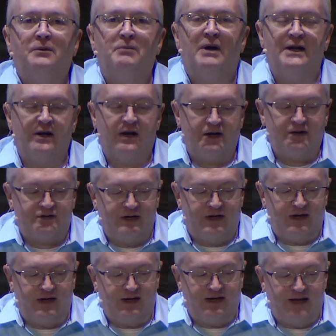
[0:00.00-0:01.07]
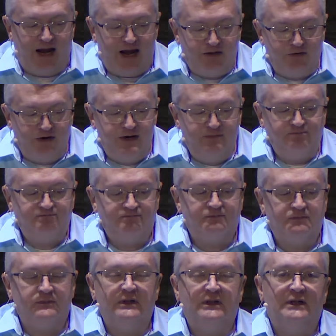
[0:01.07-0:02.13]
By not gathering,
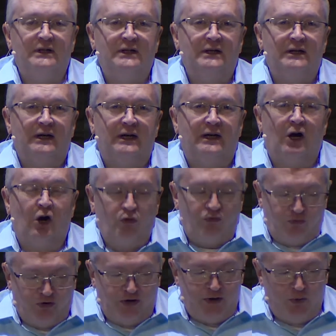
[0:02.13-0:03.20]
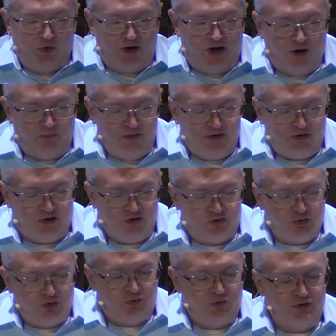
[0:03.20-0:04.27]
hopefully we're helping to
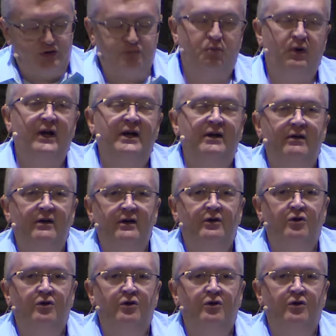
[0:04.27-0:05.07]
control the spread of